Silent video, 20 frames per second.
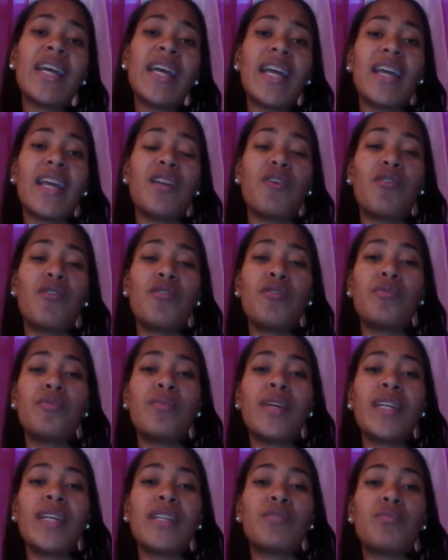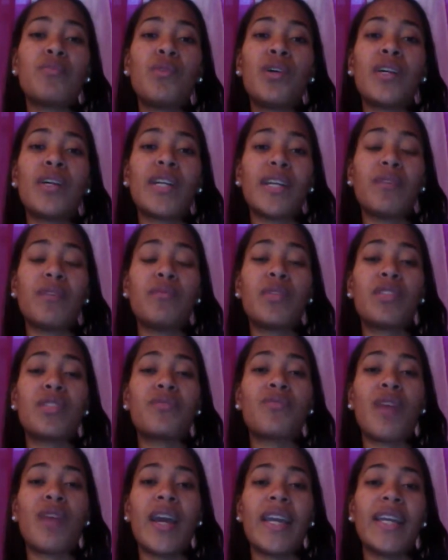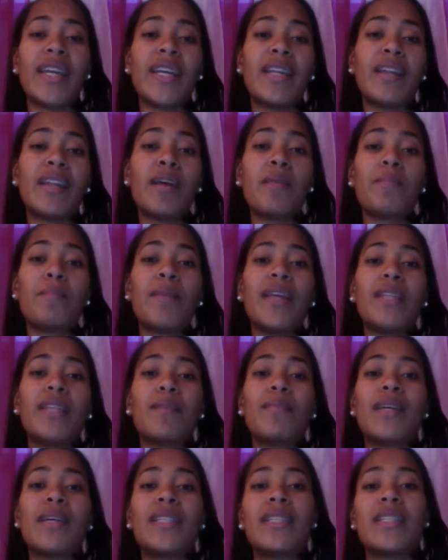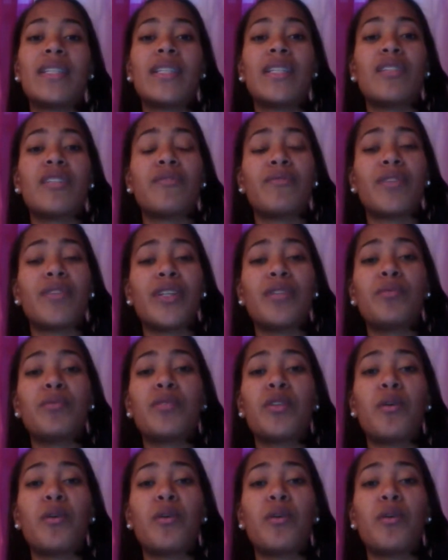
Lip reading: and always walk in what's right and make the best decision for you.